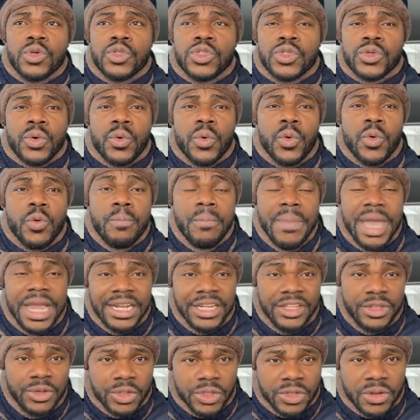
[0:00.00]
those who
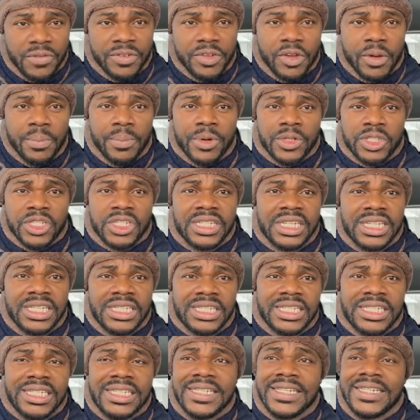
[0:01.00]
made use of the
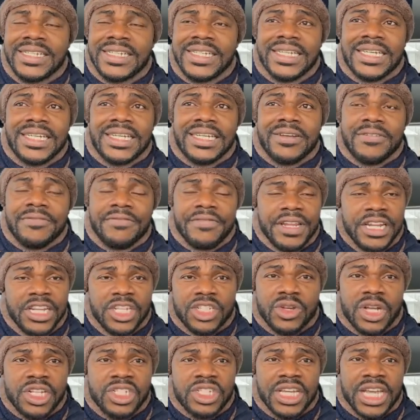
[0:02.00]
opportunity,
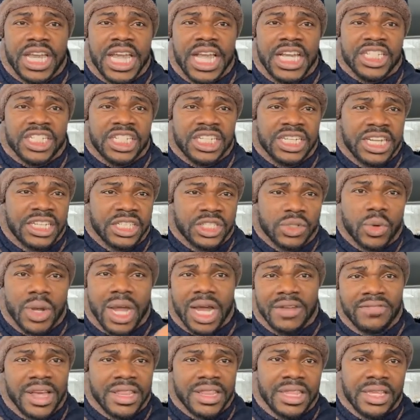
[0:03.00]
finished your education and
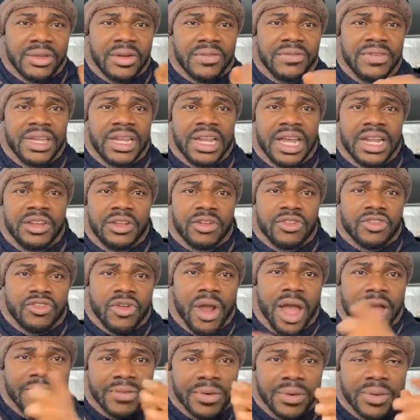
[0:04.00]
took advantage of it and you
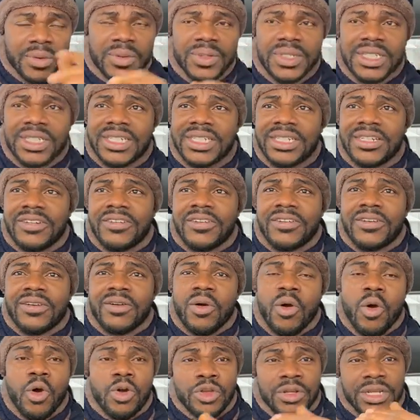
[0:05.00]
traveled,
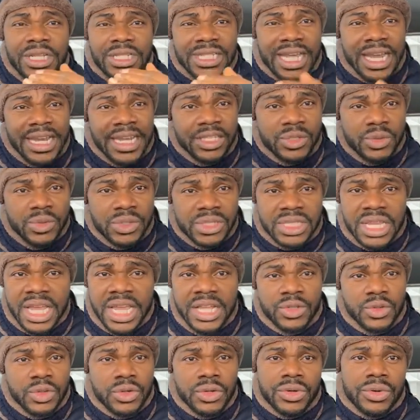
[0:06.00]
or you decided to
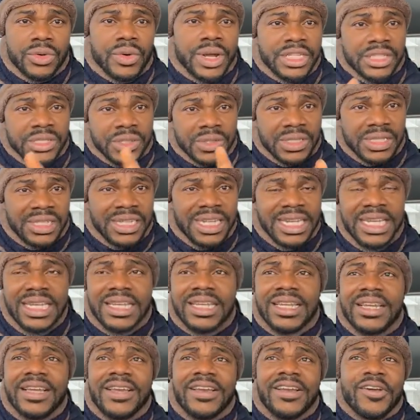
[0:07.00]
stay to grow and
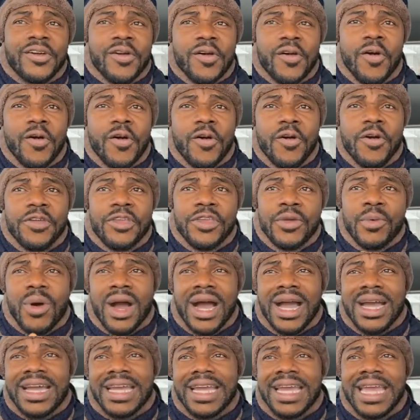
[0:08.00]
succeed? Or
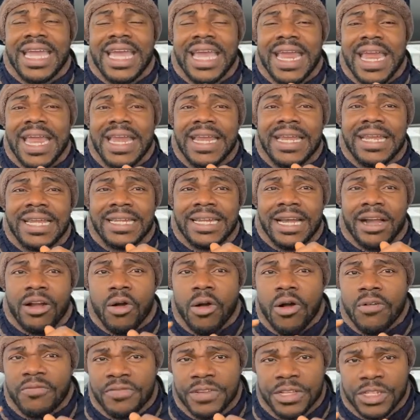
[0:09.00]
you are in the
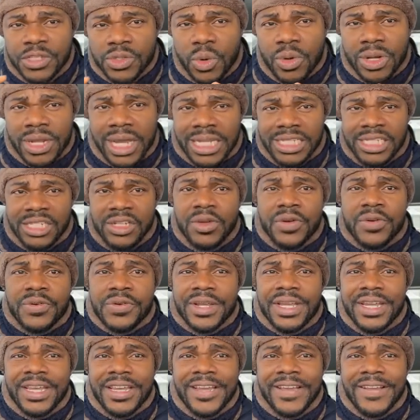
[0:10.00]
comfy zone
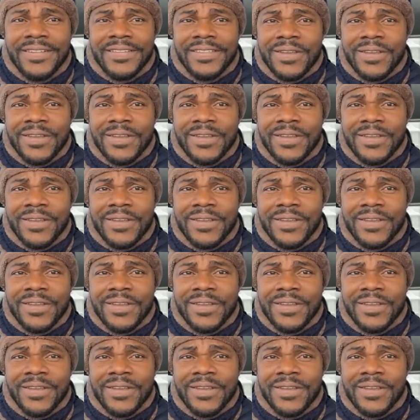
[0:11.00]
category